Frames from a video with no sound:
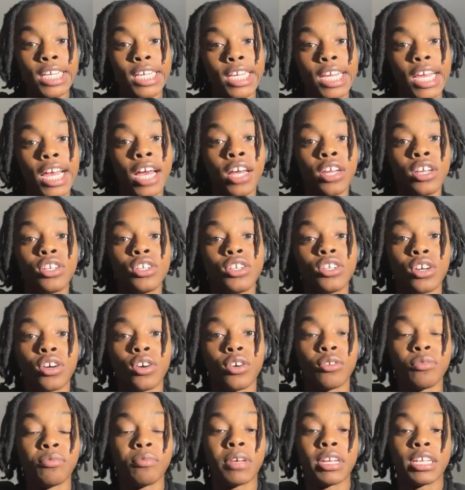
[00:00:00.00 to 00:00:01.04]
How does your
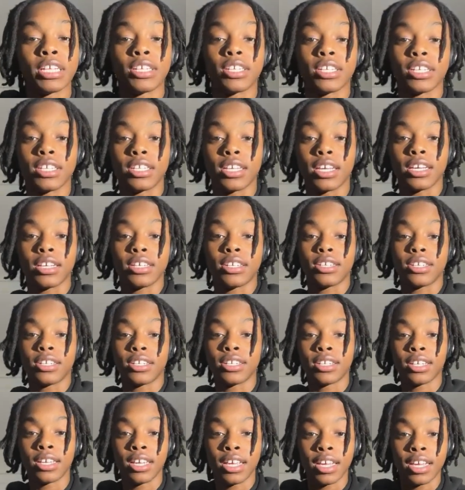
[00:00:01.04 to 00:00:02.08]
own medicine taste?
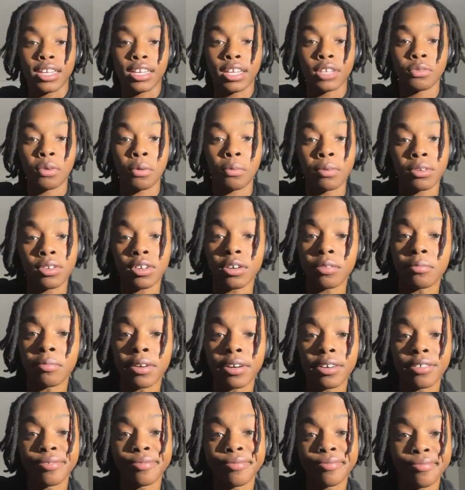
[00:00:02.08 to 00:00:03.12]
That's what we're talking
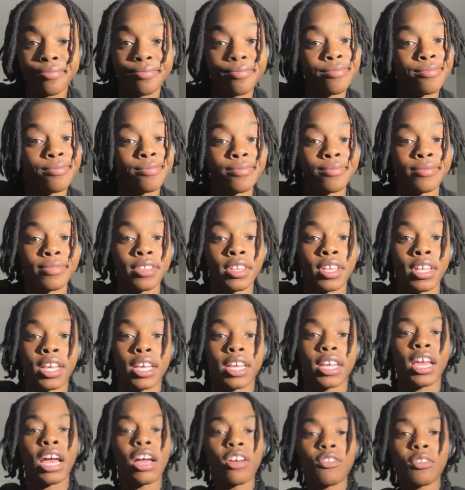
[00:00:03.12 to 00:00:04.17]
about.
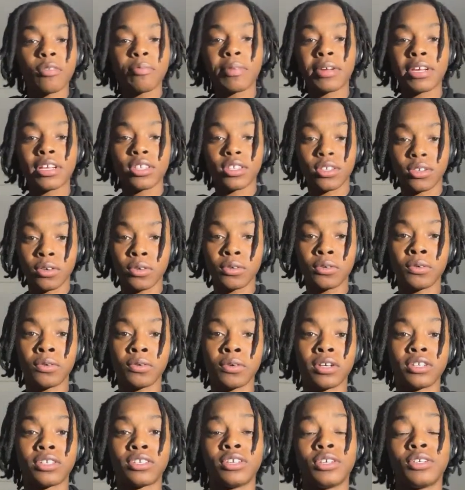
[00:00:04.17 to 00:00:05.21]
You ever been
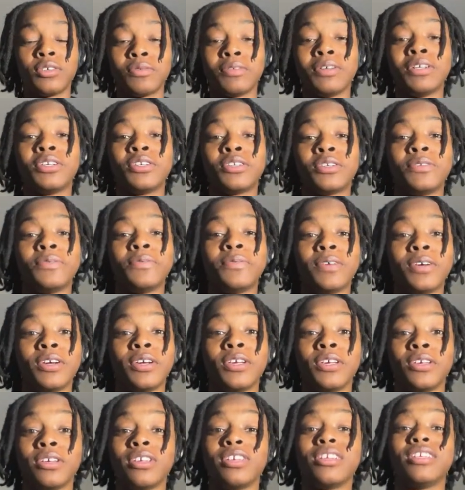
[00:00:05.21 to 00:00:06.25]
through a situation
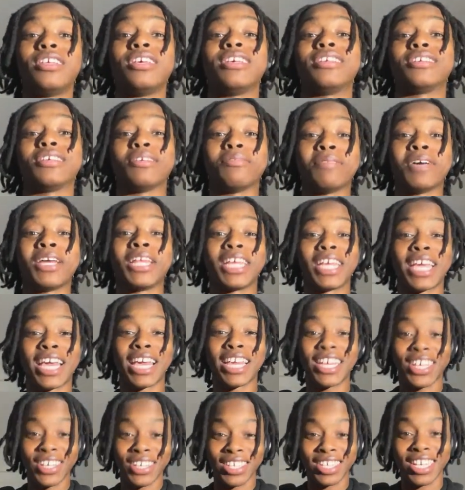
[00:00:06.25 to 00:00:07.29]
where somebody gave
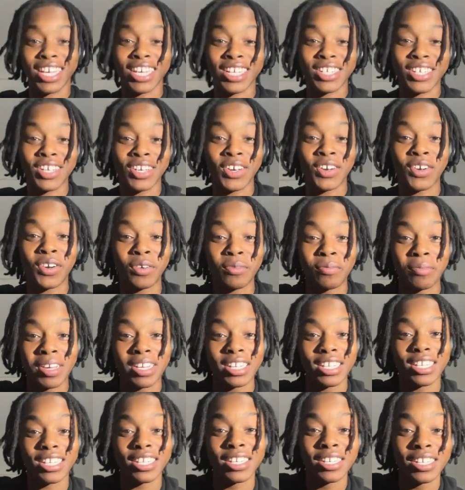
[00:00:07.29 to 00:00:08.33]
you a taste of your own
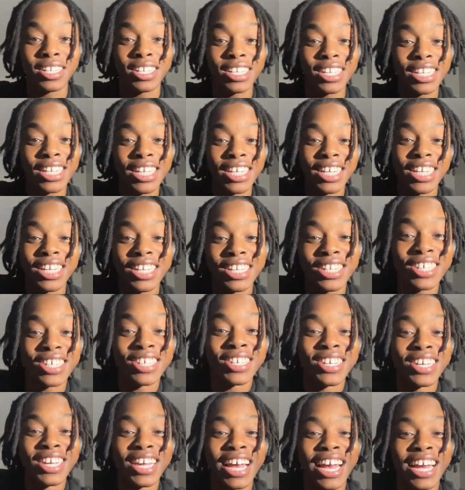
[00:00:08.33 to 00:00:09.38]
medicine?
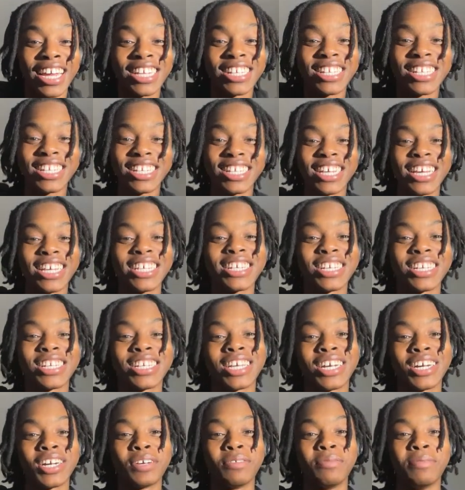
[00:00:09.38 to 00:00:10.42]
So how does it taste? Let's
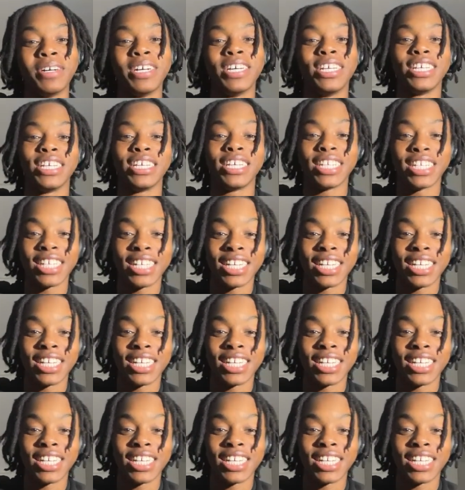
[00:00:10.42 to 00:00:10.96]
talk about it.